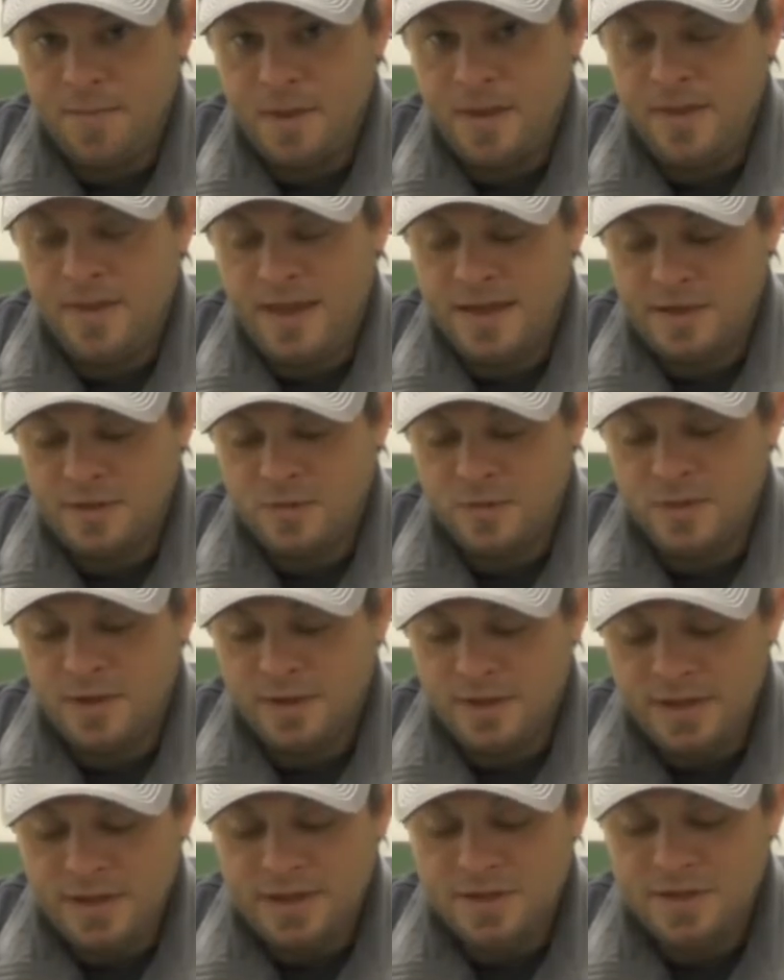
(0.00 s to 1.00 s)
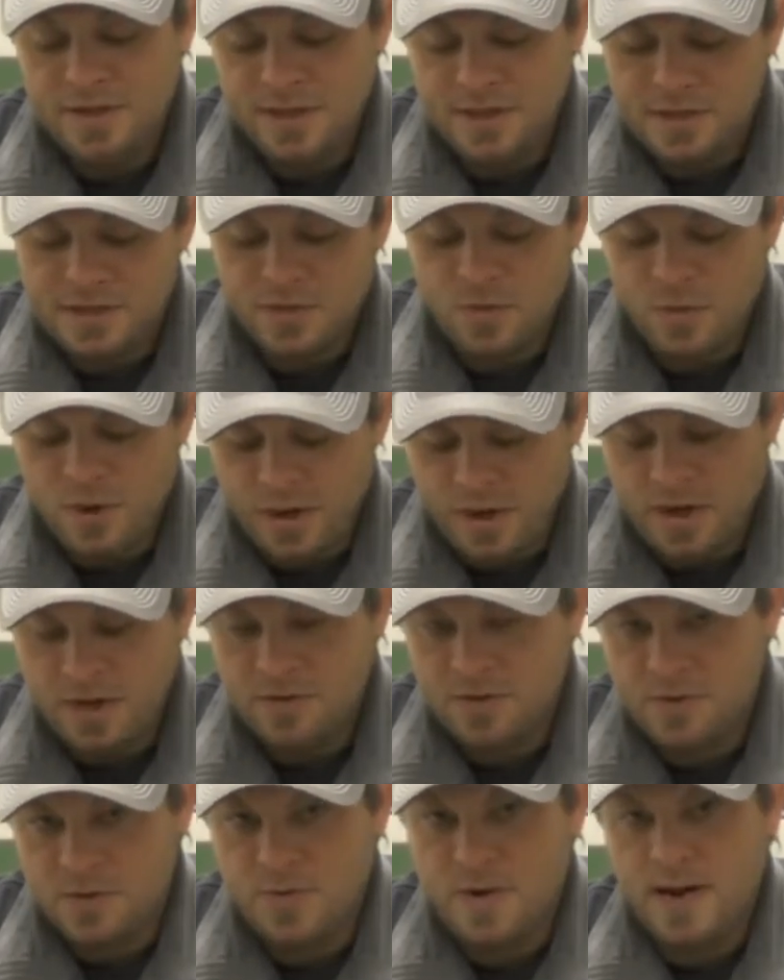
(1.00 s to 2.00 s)
And that's really just what
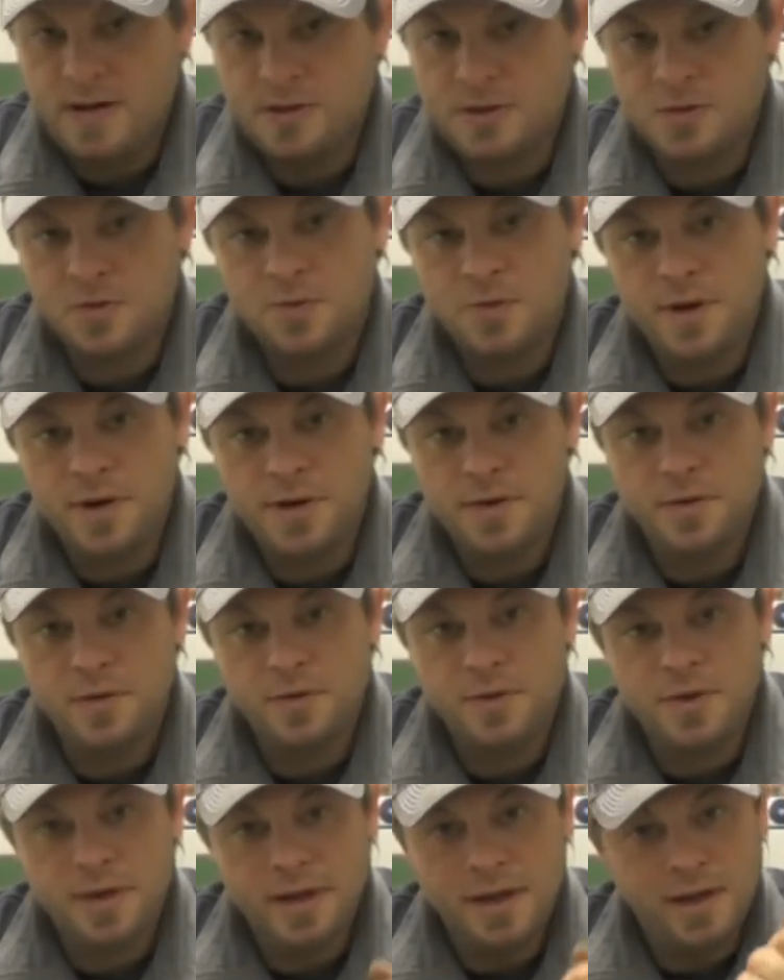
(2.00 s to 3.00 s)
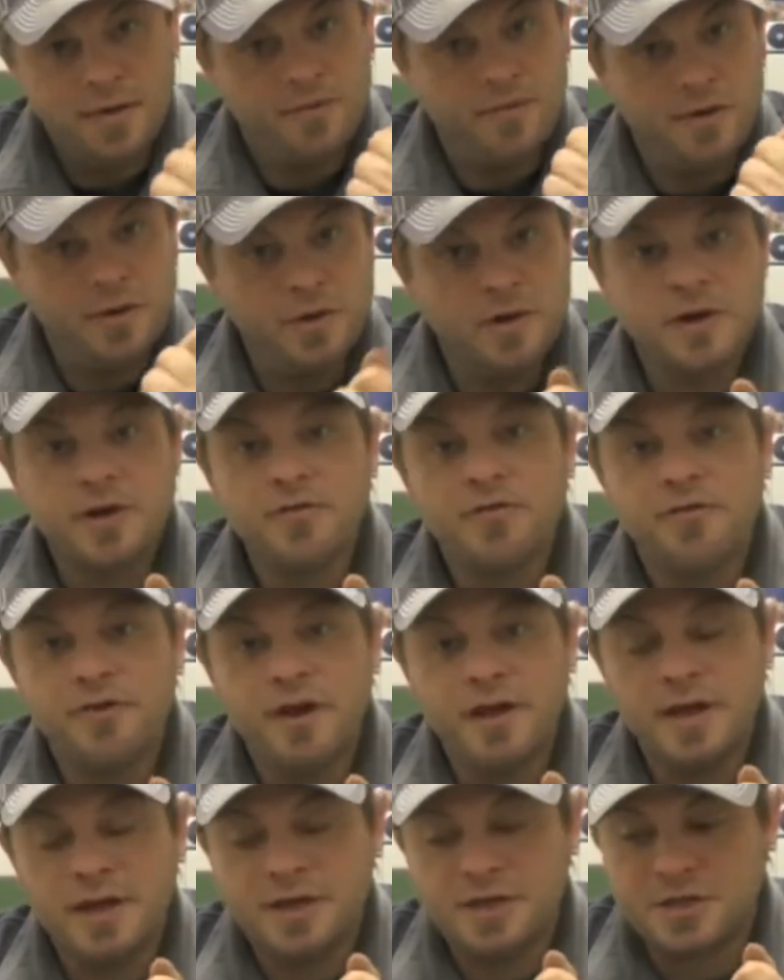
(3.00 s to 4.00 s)
goes around your reel, and if you hook a
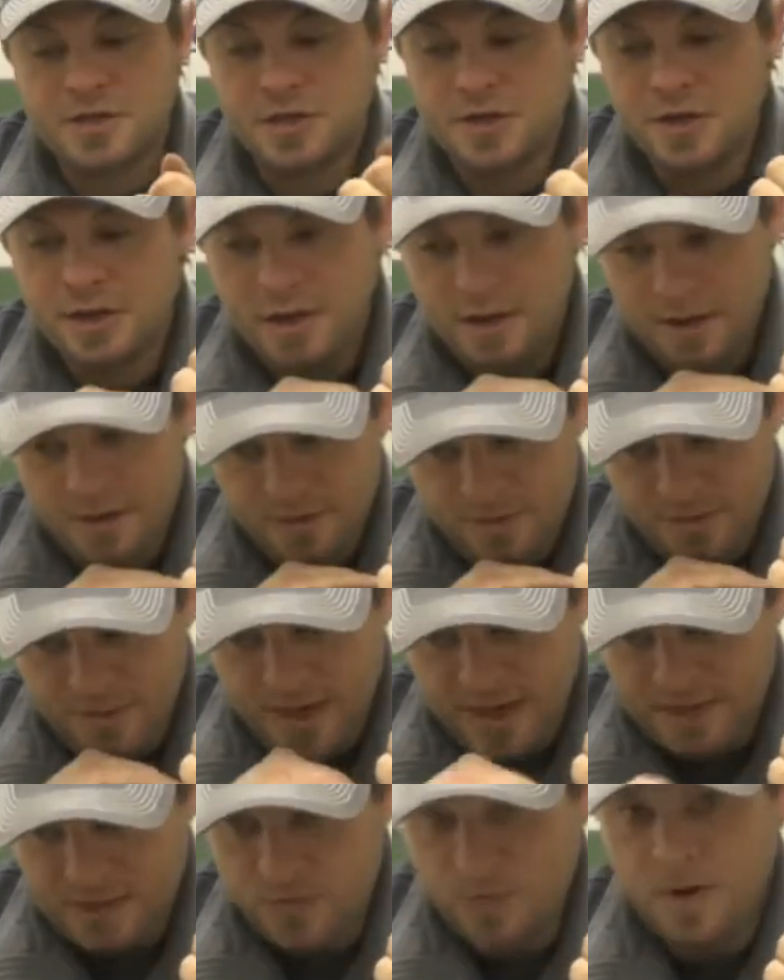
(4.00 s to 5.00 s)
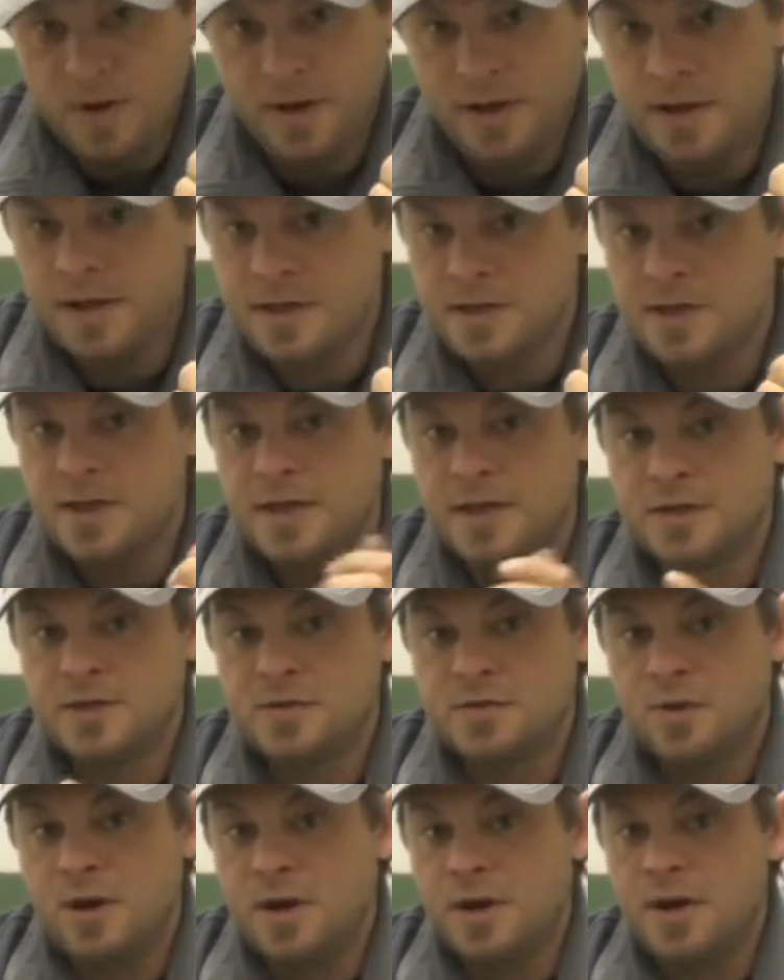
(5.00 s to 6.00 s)
fish, that's what
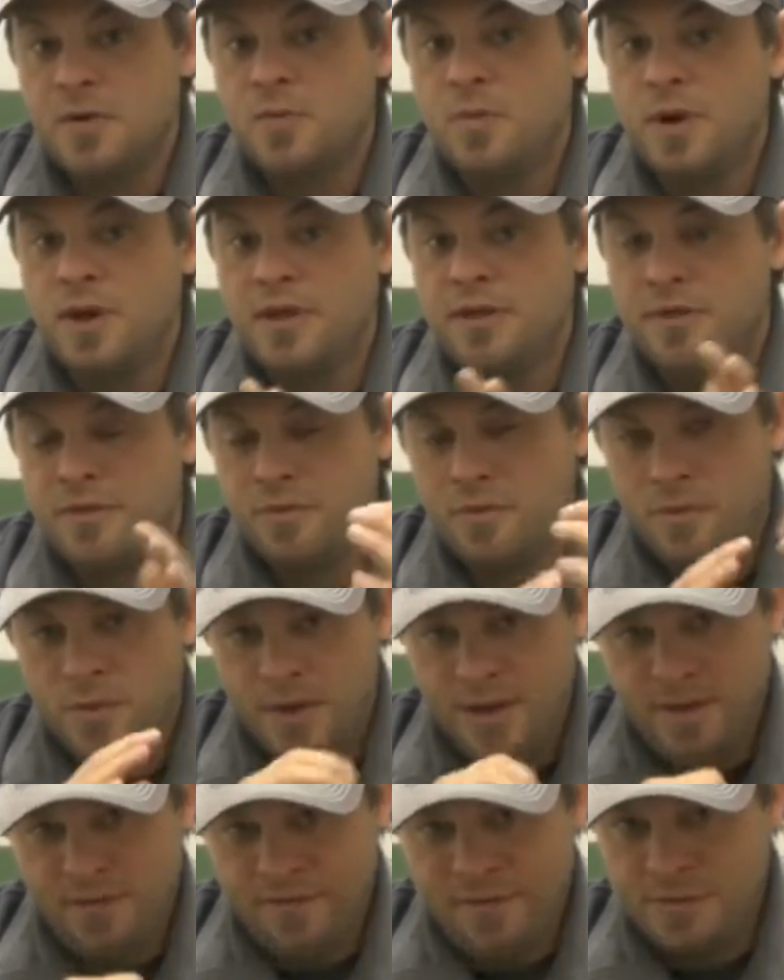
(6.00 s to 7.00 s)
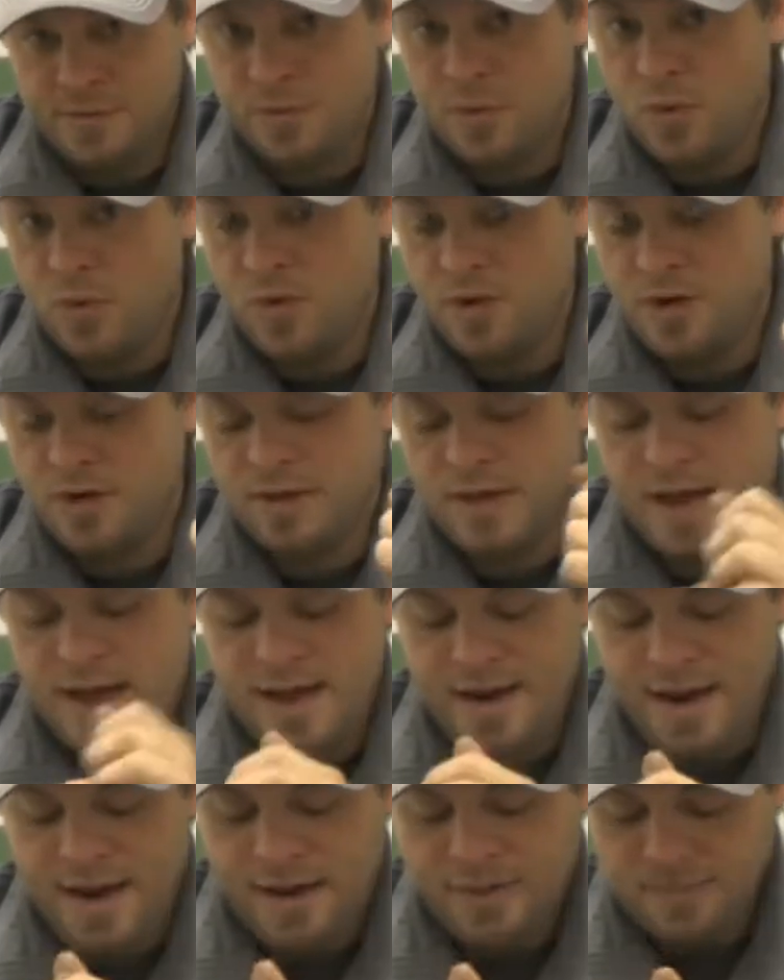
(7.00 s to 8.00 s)
it's running with if it's pulling your
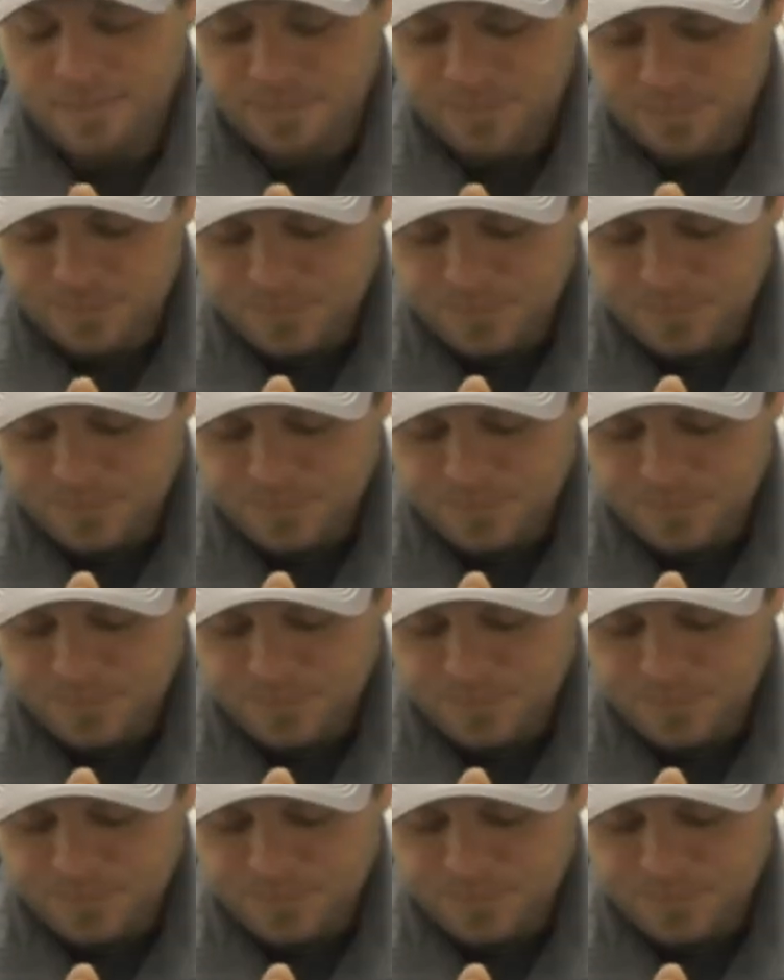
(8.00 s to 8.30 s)
line out.